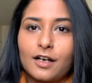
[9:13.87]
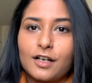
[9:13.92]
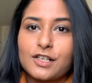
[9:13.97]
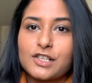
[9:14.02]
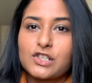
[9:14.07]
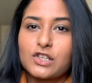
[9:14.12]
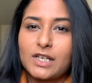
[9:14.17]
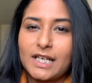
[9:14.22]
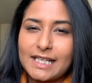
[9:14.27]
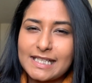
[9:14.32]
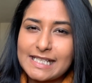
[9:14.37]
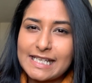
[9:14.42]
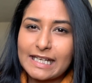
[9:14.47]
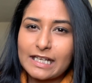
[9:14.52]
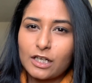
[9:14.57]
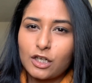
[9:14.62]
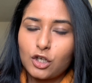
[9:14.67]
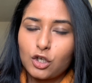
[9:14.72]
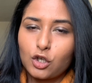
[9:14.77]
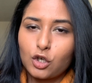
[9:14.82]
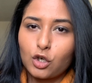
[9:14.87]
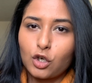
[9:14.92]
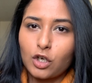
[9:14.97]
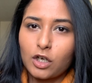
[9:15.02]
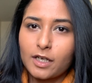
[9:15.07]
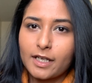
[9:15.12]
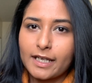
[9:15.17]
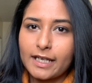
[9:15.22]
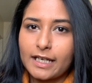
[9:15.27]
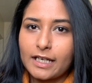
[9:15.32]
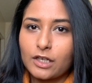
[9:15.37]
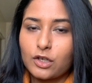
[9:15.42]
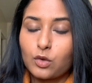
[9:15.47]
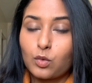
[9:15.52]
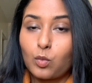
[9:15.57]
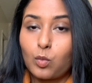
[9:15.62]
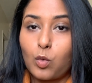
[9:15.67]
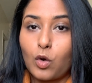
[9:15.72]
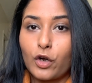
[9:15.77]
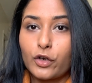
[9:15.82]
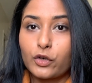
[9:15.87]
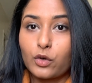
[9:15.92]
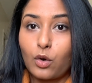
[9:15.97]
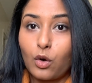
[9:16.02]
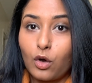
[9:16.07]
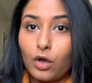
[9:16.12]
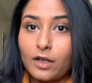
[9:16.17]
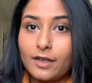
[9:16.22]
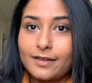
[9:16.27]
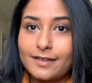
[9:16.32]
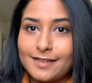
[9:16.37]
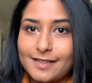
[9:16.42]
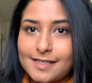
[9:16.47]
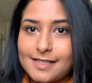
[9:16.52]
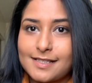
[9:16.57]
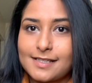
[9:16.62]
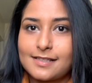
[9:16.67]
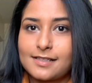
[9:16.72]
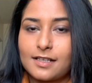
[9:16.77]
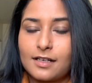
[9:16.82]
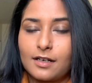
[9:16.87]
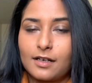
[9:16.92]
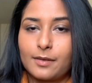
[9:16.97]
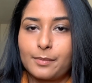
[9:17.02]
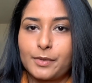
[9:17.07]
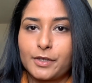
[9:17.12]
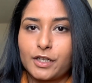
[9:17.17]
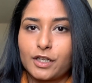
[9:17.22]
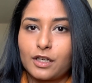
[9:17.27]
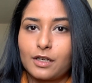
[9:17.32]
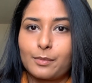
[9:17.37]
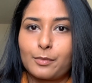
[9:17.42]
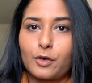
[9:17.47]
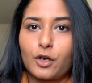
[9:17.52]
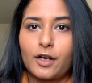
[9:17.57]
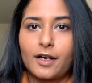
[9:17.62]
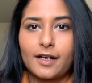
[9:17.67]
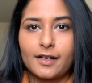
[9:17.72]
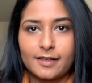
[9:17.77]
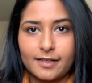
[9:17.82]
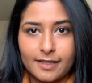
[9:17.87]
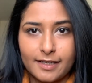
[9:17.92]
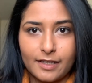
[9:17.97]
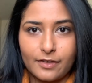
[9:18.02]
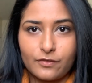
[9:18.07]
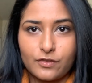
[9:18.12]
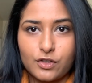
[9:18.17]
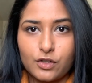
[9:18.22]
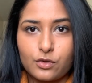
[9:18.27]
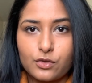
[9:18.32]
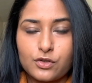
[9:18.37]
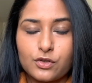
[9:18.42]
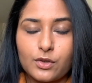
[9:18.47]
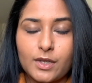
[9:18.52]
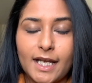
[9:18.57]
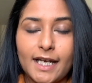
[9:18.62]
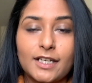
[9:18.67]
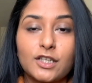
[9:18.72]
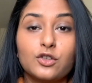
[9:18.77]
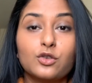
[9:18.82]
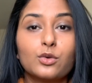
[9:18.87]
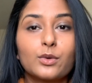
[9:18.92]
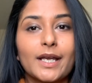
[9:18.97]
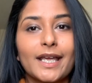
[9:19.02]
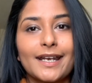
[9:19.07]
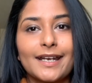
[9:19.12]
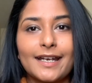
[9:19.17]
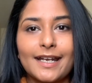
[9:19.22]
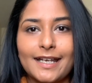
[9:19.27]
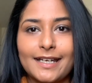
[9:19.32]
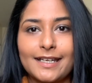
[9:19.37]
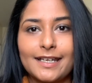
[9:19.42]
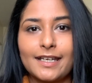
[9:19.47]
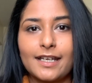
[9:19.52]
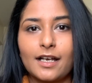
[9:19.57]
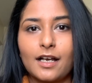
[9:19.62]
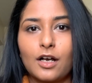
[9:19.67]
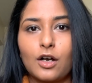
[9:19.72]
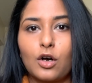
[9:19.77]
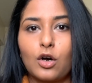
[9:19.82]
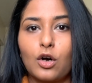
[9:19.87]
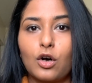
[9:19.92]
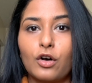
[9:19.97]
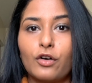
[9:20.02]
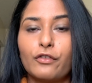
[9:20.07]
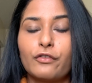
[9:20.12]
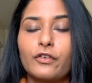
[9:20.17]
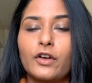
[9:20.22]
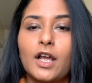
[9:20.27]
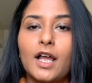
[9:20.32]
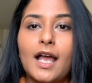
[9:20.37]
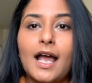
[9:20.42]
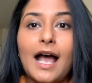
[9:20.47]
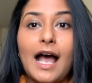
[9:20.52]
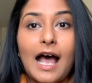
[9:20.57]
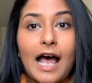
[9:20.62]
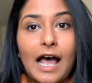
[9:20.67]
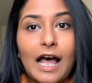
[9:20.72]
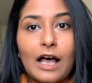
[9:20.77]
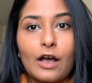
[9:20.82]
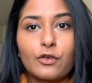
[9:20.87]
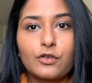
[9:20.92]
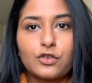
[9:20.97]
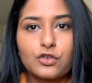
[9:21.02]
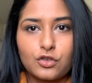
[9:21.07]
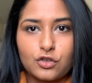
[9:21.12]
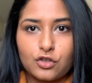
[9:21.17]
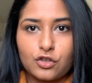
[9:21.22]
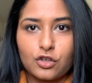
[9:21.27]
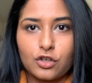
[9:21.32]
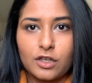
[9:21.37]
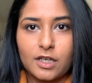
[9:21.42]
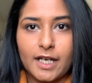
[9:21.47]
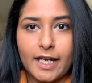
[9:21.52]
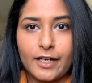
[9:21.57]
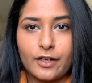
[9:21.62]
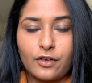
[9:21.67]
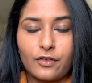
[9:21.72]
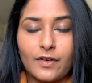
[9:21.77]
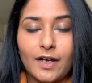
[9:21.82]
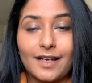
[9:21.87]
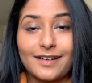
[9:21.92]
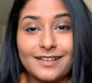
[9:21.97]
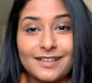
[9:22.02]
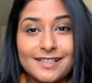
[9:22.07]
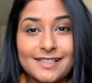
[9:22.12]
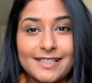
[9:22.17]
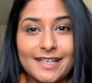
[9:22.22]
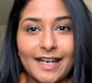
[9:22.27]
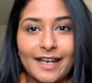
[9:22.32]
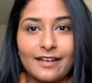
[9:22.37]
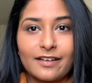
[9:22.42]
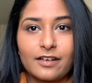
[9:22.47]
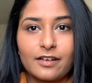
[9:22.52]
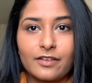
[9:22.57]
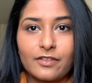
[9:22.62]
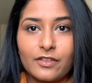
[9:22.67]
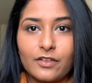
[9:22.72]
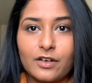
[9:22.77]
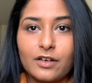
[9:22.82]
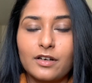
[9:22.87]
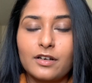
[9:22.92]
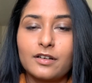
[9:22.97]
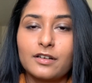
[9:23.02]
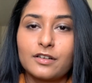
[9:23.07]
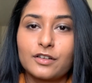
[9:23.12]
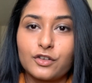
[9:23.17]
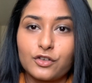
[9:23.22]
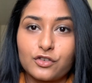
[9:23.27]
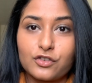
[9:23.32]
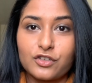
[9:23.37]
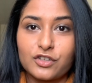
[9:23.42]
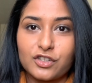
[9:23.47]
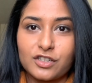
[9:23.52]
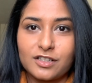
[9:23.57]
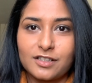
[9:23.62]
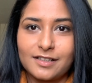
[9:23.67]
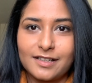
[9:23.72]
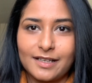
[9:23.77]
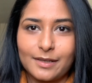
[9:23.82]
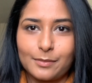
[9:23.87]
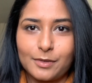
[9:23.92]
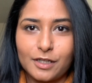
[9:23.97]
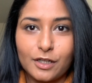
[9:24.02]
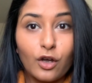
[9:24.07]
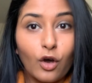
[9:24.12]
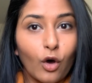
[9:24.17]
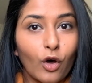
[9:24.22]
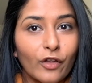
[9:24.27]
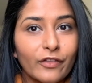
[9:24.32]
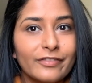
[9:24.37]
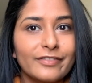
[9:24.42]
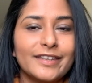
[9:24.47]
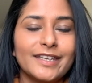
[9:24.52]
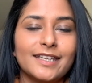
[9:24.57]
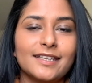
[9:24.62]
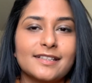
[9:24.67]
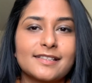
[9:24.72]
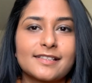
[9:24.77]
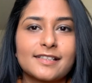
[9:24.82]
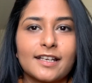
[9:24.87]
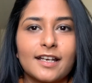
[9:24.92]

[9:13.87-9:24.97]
So let's take a look into what all this particular product gives you so that you get an idea of how you should kind of understand the nutritional label on these